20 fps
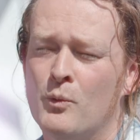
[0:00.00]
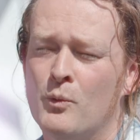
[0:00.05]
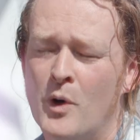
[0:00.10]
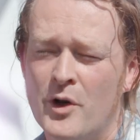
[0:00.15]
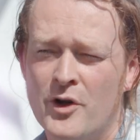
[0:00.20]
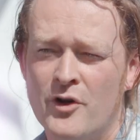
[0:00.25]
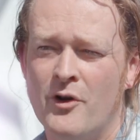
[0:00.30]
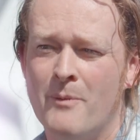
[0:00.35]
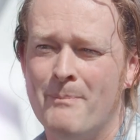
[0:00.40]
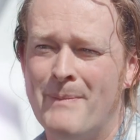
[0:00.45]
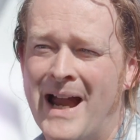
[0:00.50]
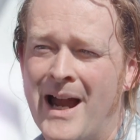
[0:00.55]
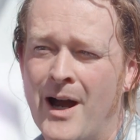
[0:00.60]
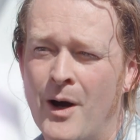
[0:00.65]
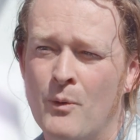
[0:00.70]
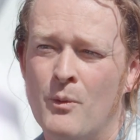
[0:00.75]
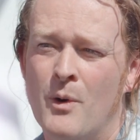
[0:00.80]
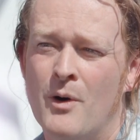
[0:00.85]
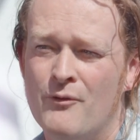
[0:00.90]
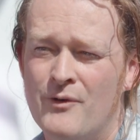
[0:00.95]
what you're
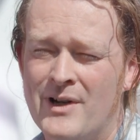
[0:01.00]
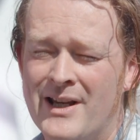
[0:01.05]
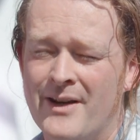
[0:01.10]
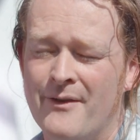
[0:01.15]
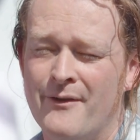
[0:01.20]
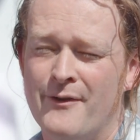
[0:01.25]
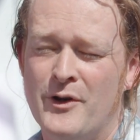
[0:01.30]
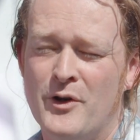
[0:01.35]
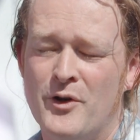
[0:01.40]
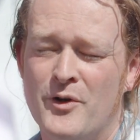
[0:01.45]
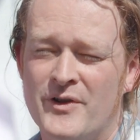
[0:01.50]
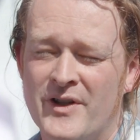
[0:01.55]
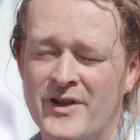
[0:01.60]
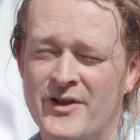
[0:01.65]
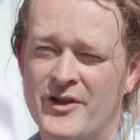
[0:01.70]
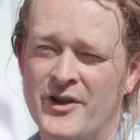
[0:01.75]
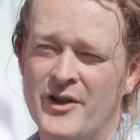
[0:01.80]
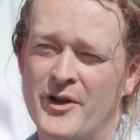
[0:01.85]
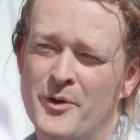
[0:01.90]
about, what really enthuses